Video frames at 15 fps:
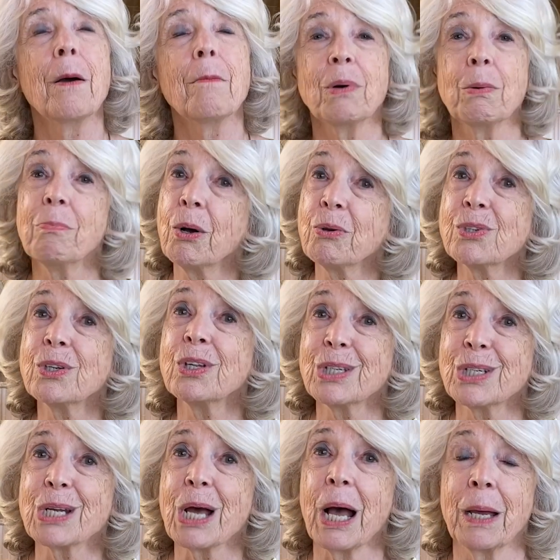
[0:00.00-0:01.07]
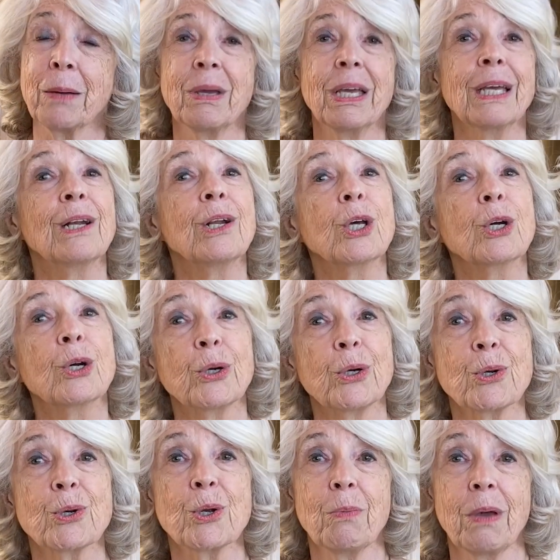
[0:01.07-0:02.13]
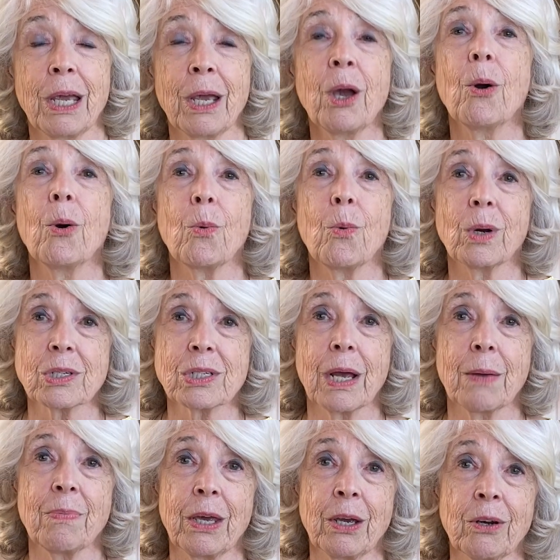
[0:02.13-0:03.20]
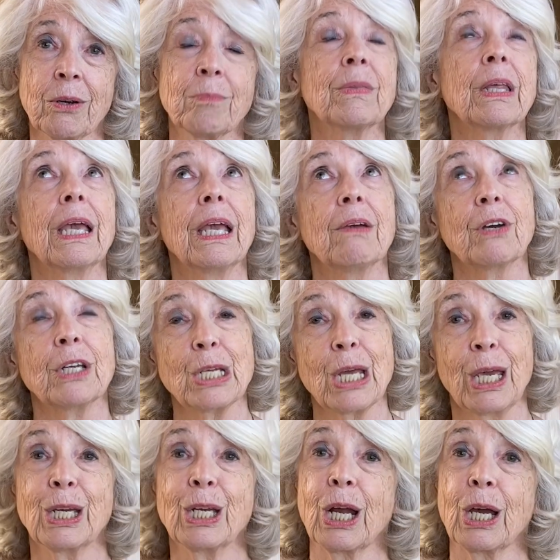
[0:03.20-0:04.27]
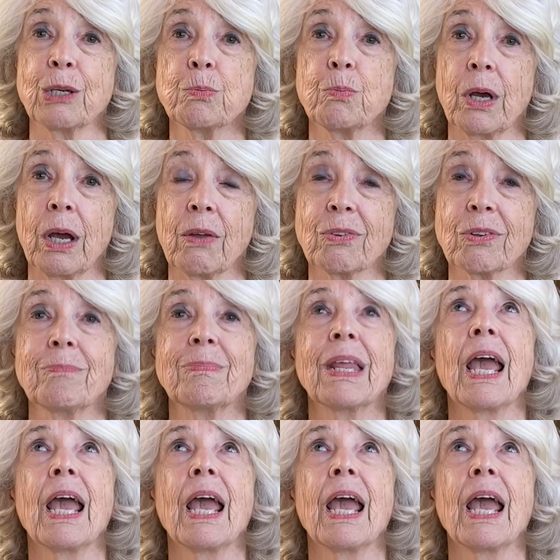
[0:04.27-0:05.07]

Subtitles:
But most of the time, it'll occur to me once I'm there, if I take a nice breath